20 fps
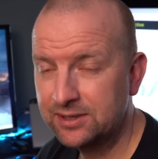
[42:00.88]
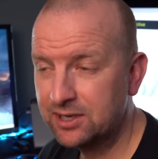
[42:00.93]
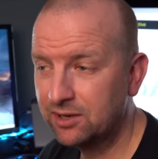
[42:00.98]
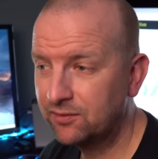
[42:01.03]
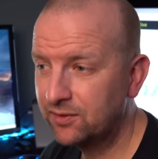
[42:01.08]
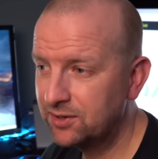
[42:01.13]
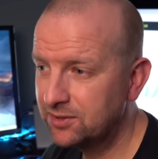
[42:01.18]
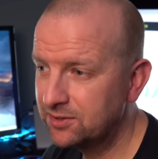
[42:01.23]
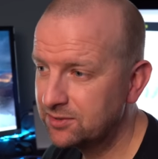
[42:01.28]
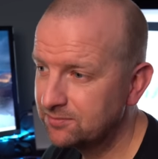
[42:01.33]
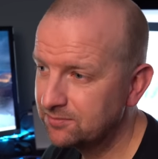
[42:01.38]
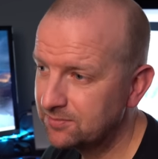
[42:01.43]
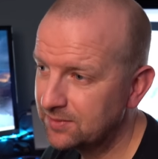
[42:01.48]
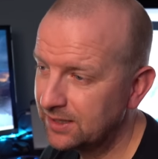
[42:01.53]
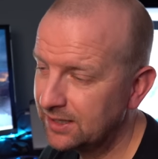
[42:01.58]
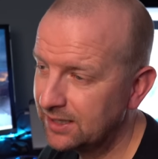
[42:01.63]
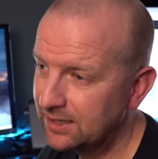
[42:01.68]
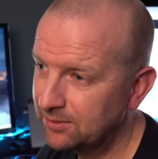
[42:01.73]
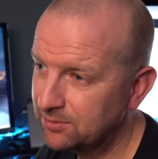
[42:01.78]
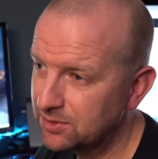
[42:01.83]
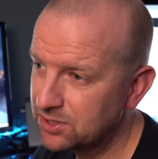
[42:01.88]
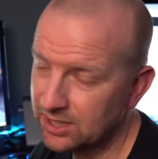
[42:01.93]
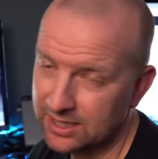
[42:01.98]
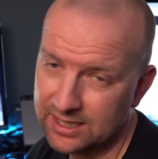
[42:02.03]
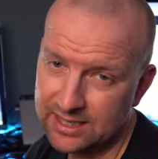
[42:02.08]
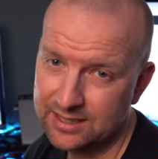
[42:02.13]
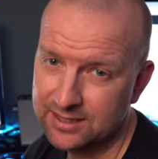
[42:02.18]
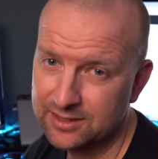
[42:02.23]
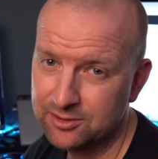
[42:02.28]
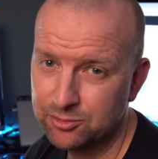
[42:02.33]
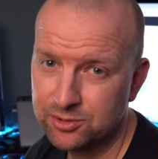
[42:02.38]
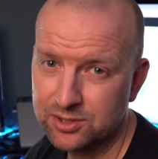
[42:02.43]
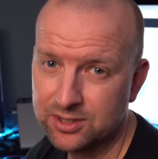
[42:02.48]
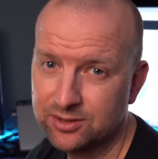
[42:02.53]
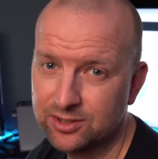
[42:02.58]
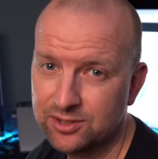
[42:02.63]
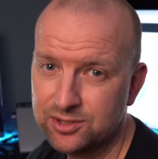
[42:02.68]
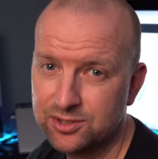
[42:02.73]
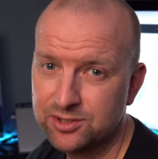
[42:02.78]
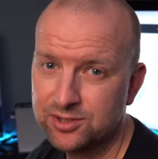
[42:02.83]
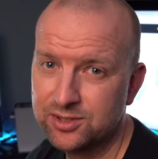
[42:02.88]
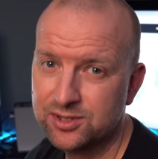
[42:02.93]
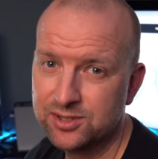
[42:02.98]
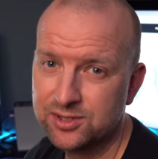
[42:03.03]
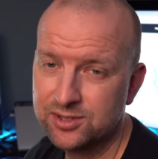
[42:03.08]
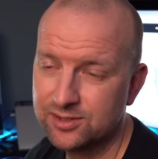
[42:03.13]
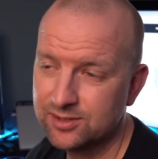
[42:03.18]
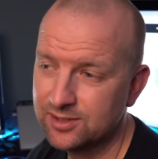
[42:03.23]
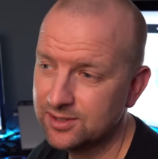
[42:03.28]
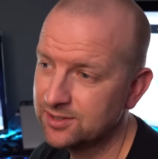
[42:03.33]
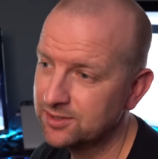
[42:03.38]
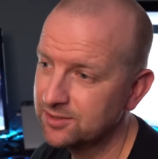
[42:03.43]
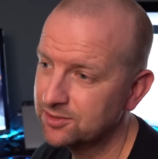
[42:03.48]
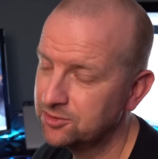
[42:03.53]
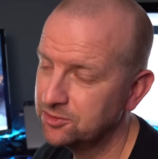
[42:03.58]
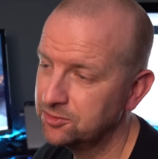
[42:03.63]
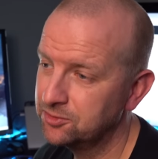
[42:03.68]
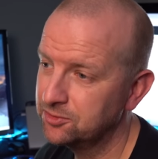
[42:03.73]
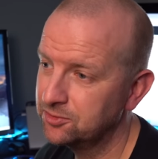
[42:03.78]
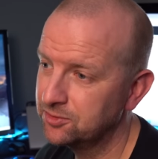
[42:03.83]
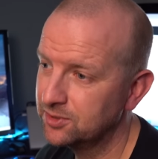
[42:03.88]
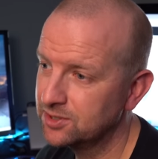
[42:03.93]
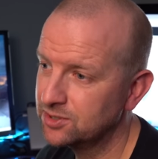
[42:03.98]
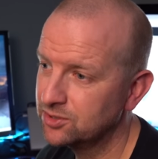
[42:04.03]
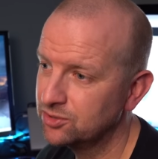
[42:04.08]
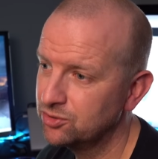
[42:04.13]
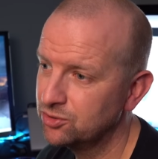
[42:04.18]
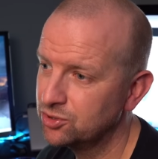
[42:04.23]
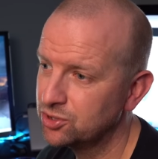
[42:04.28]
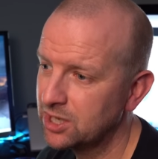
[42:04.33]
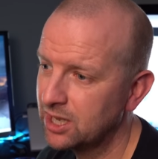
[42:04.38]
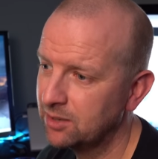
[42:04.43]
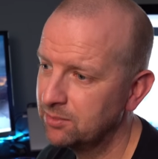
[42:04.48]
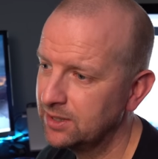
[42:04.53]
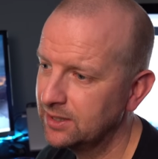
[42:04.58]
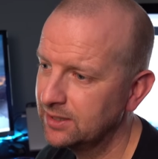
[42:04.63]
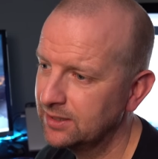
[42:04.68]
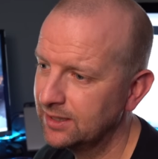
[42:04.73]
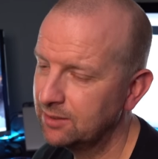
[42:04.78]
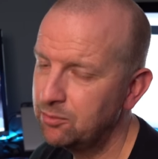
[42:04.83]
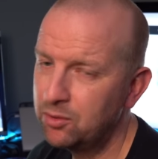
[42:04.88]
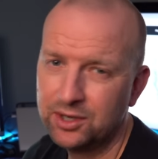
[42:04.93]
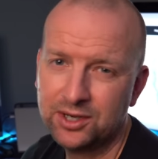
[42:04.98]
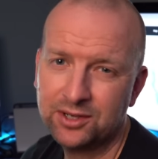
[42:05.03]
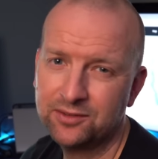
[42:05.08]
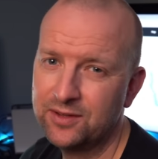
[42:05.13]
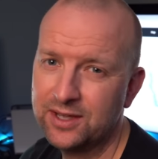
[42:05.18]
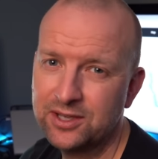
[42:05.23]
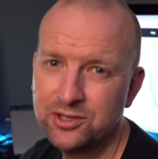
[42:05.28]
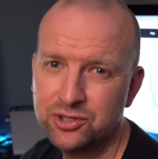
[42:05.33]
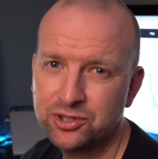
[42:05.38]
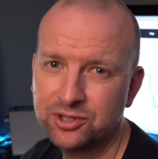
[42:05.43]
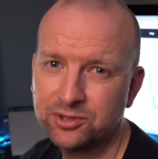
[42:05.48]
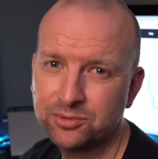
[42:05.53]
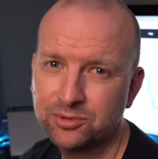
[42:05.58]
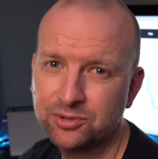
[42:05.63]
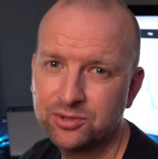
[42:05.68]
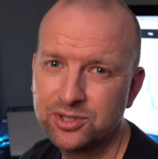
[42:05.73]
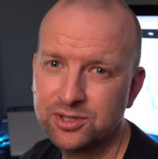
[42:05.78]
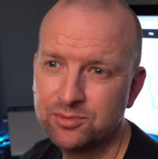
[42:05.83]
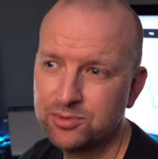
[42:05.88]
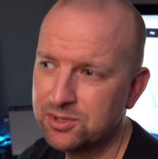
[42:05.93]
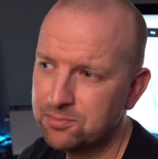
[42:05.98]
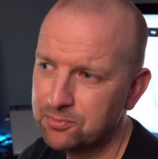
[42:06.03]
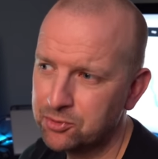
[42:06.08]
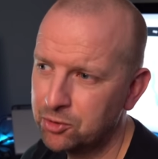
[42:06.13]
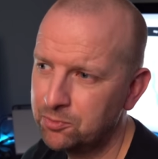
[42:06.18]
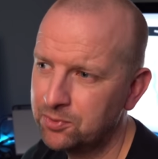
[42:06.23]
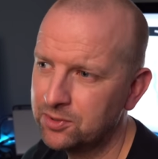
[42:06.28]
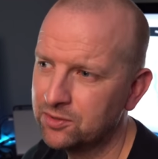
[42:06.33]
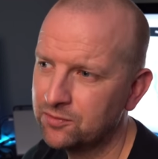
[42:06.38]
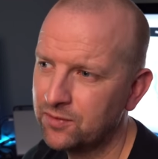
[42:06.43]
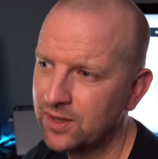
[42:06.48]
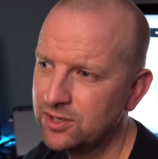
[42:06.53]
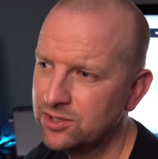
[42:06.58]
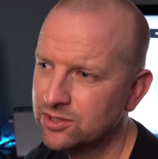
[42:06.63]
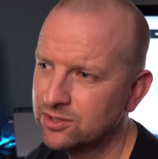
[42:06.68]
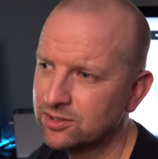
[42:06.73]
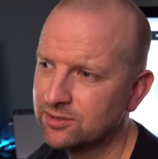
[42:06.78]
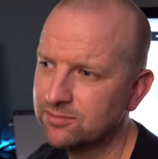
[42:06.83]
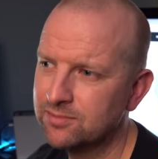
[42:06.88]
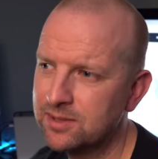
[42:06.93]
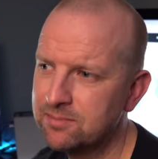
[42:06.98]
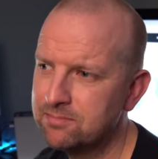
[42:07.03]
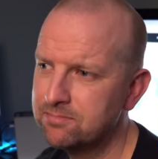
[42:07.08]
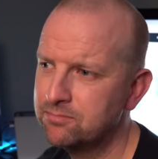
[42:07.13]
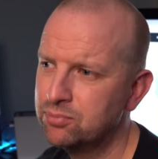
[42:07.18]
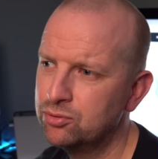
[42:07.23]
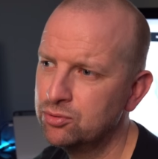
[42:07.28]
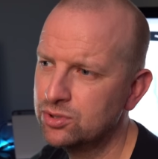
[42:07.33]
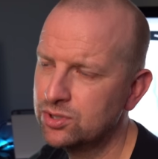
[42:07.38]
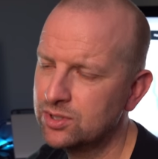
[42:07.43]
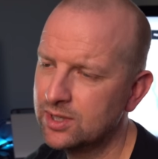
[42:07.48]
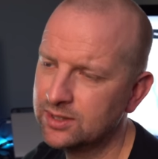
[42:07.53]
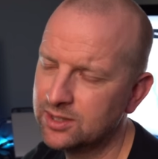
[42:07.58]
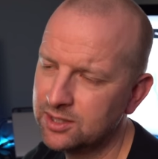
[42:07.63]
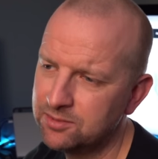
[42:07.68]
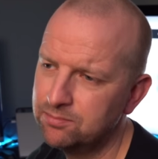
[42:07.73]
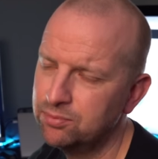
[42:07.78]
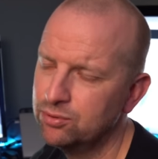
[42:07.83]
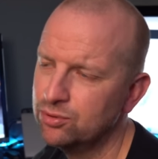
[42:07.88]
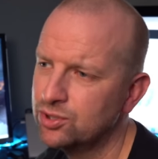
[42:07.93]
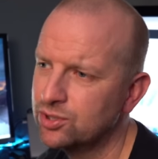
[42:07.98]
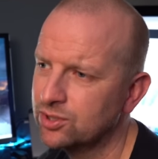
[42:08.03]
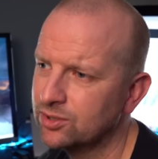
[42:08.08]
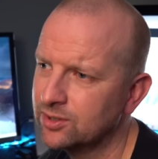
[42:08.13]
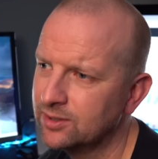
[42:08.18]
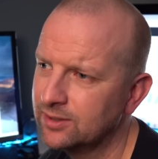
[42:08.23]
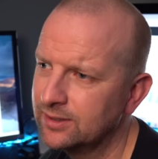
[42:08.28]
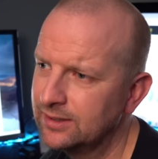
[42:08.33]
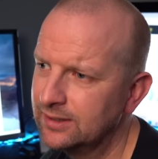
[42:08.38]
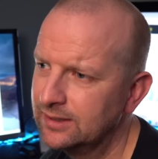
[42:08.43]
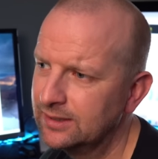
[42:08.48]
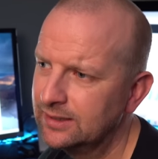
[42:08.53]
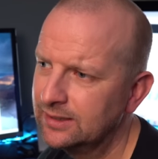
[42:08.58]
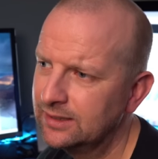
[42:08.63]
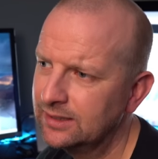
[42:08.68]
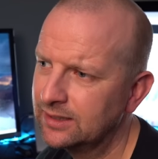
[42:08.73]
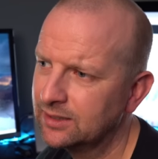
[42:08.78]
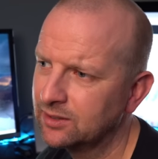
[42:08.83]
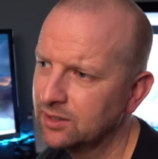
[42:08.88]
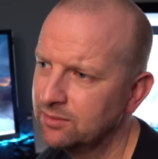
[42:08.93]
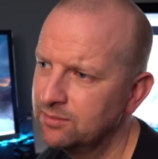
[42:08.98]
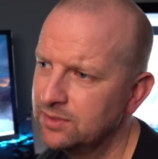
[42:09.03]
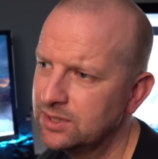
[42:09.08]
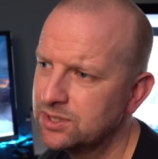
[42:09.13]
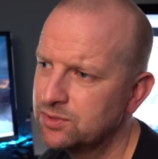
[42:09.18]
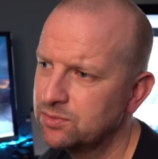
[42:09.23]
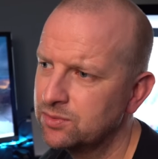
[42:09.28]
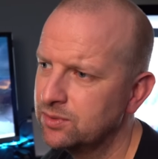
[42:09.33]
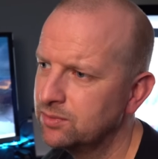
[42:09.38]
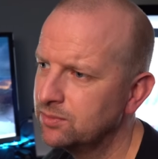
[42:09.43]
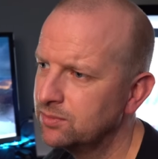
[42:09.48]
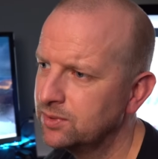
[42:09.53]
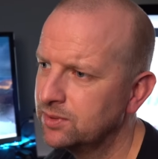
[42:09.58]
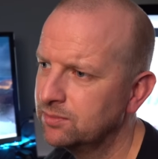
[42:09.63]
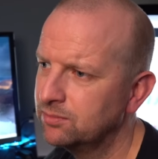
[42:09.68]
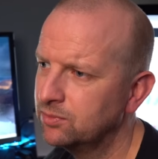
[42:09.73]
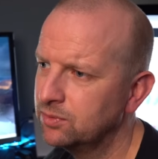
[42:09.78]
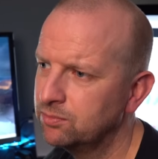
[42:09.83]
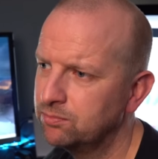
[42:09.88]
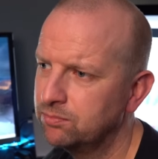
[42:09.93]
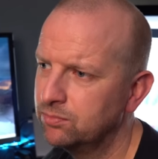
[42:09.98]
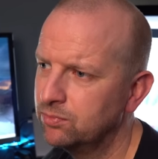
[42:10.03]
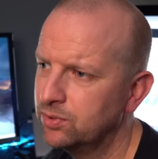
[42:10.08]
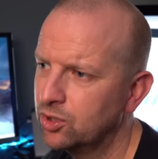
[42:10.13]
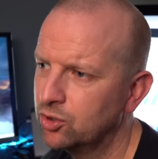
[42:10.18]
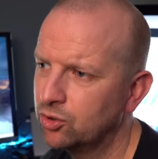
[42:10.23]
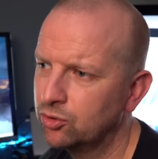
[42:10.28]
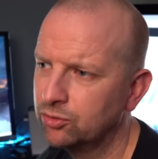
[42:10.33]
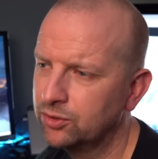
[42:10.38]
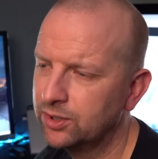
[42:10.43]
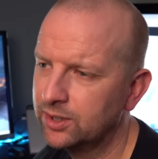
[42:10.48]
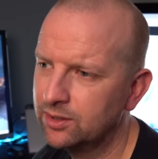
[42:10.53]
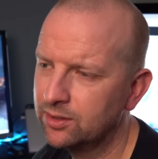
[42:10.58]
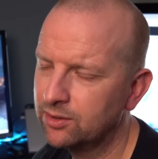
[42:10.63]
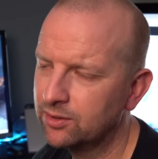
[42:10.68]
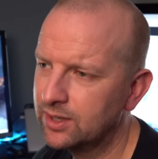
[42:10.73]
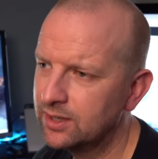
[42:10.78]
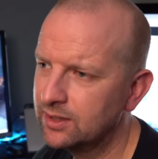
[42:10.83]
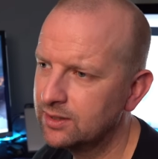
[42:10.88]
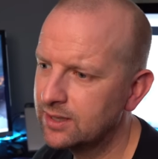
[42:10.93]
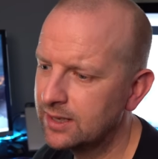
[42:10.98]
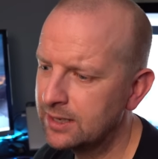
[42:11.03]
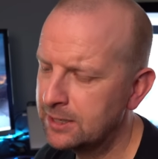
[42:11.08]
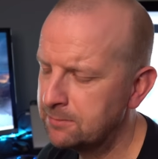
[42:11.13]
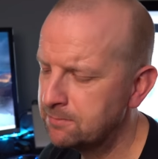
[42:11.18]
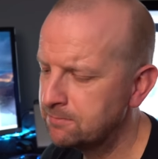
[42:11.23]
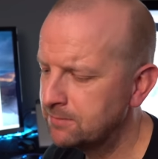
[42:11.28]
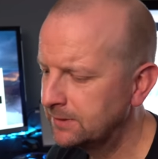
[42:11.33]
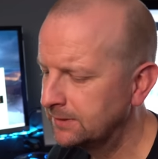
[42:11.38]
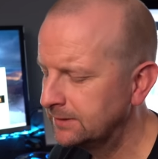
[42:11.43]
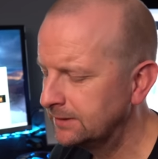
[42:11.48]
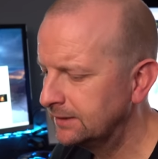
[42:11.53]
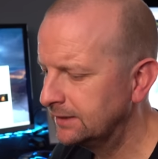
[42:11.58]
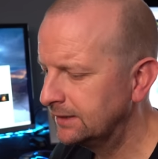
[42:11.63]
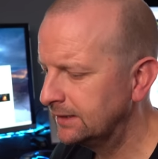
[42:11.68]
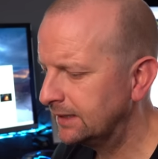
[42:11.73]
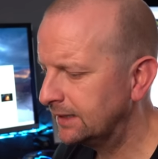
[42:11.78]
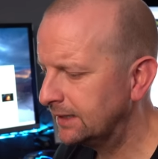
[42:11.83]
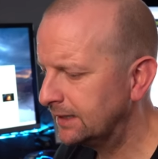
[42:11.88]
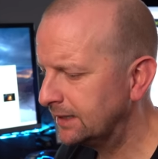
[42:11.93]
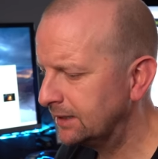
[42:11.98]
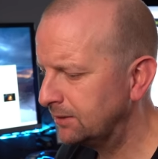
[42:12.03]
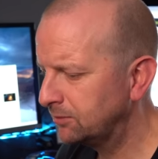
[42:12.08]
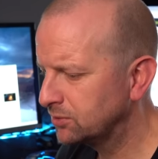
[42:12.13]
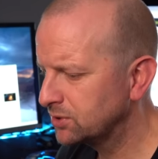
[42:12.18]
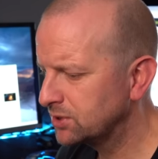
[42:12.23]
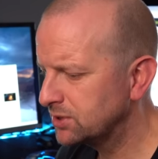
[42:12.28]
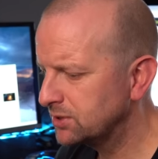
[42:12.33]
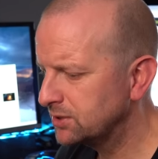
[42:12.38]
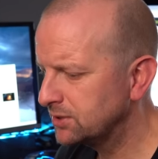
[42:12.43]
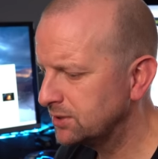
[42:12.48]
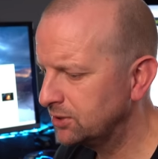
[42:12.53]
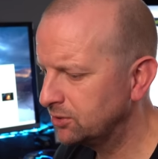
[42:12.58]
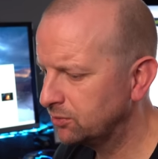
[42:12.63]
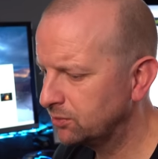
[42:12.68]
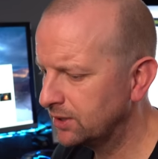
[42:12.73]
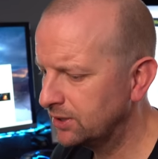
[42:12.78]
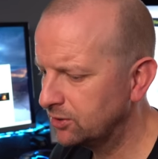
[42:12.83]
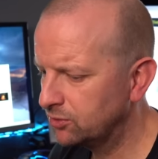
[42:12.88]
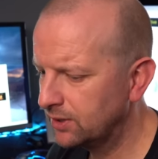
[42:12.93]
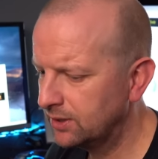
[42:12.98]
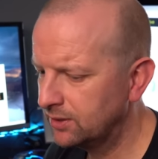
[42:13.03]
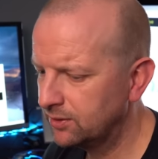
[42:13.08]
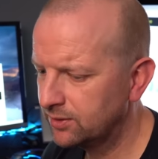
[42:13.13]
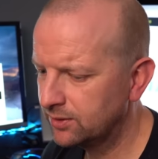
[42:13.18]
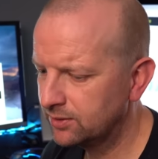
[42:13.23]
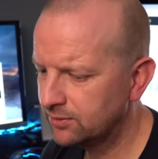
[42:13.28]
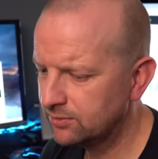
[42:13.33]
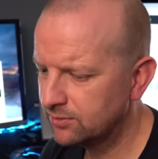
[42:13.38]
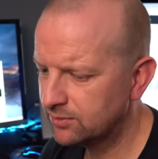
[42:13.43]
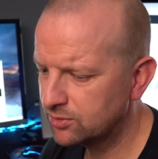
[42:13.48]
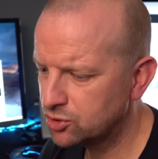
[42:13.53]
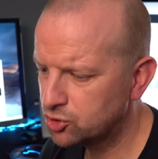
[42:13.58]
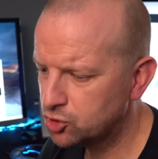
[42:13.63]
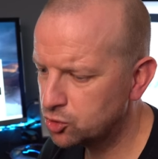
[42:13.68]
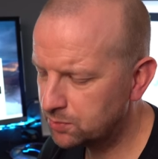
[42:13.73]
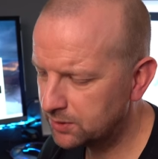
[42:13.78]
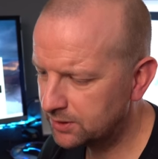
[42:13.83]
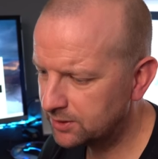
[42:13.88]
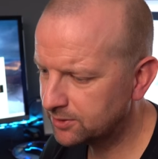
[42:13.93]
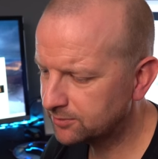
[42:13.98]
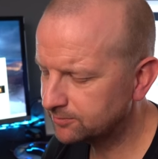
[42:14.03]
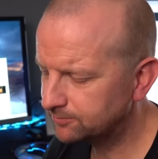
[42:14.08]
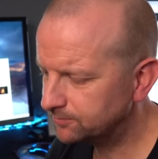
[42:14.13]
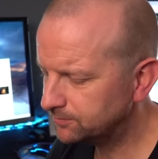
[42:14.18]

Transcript: covered, uh, which again, in those conditions, is, isn't too isn't too shabby. And what an adventure it was! It was a proper adventure. It, it pushed, it did push our our limits. We, we, we called it at the right time. Uh, wasn't you know we didn't do anything stupid.